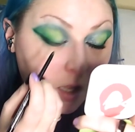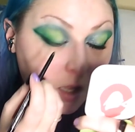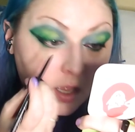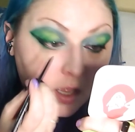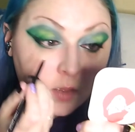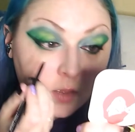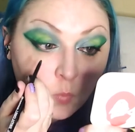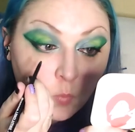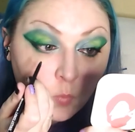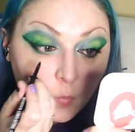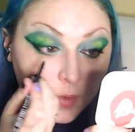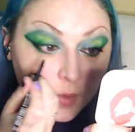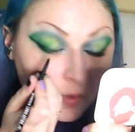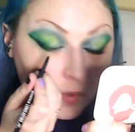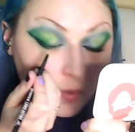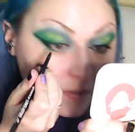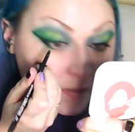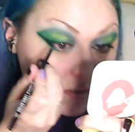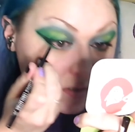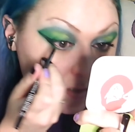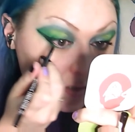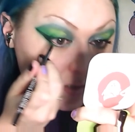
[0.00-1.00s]
And what we're
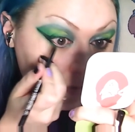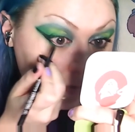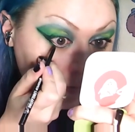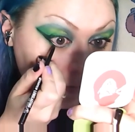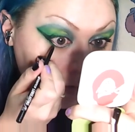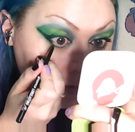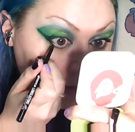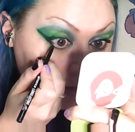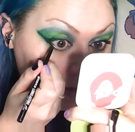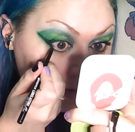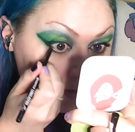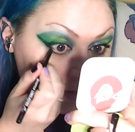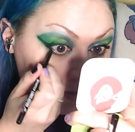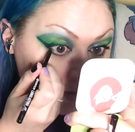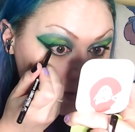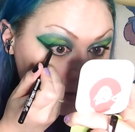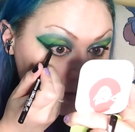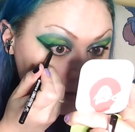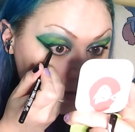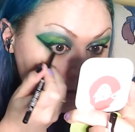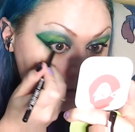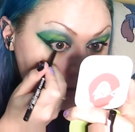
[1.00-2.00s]
going to do with this
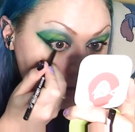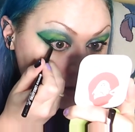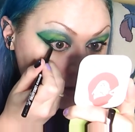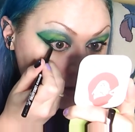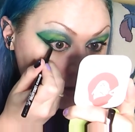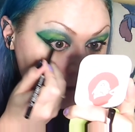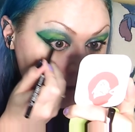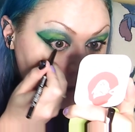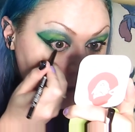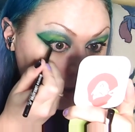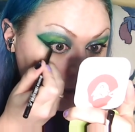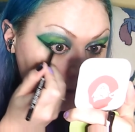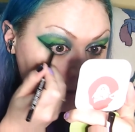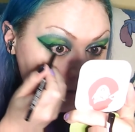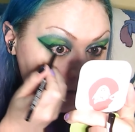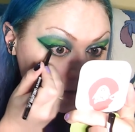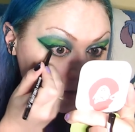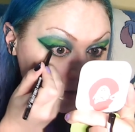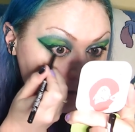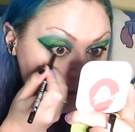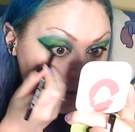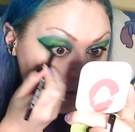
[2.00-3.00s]
is
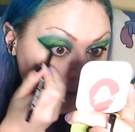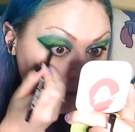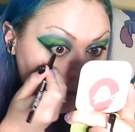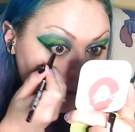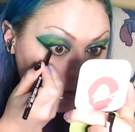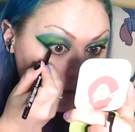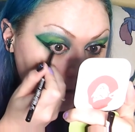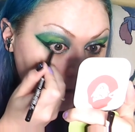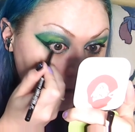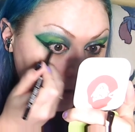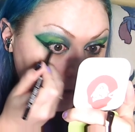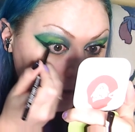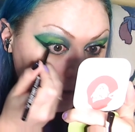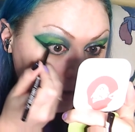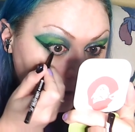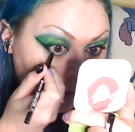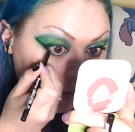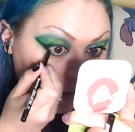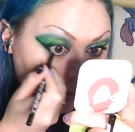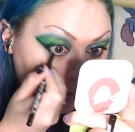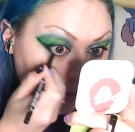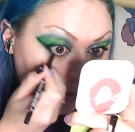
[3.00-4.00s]
just take the
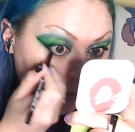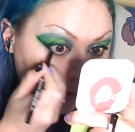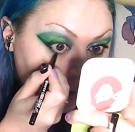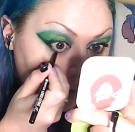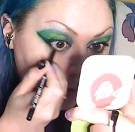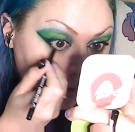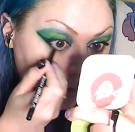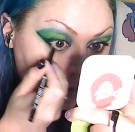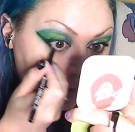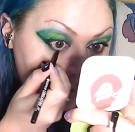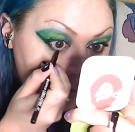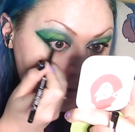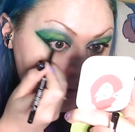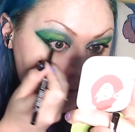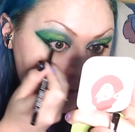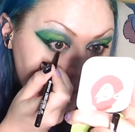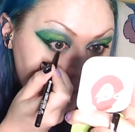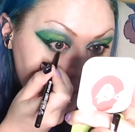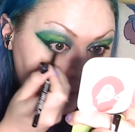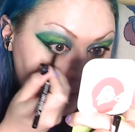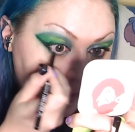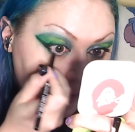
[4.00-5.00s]
eyeliner into
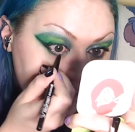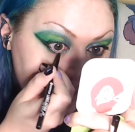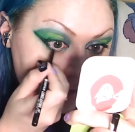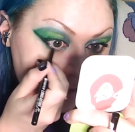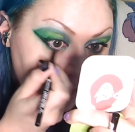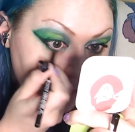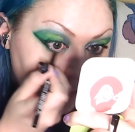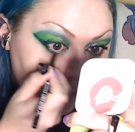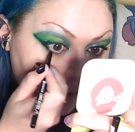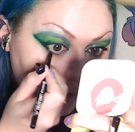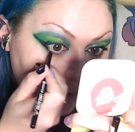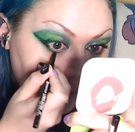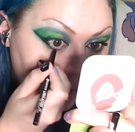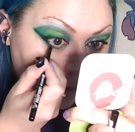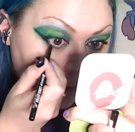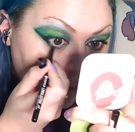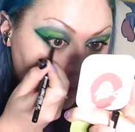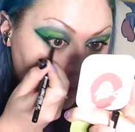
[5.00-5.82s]
the lash line